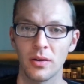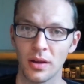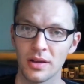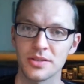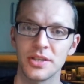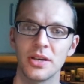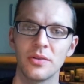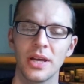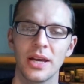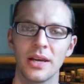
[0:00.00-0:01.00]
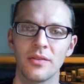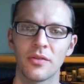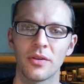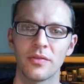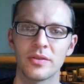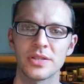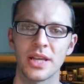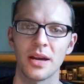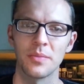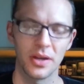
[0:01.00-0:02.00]
last year, for the first
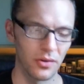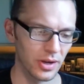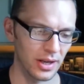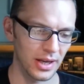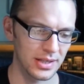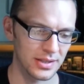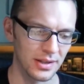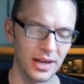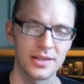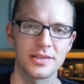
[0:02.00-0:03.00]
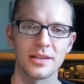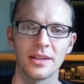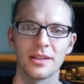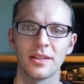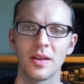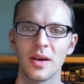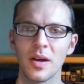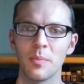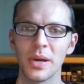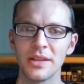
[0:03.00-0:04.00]
time, they organized a nice little
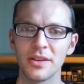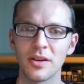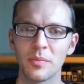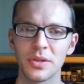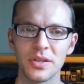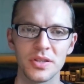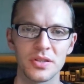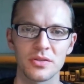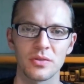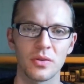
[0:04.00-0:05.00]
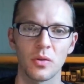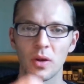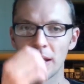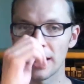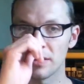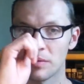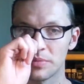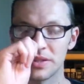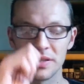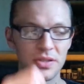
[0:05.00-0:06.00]
painting competition, so an online
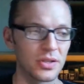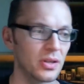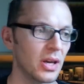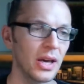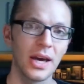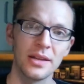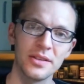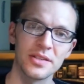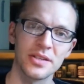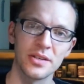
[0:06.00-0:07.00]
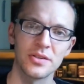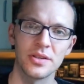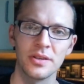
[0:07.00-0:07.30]
competition. And this year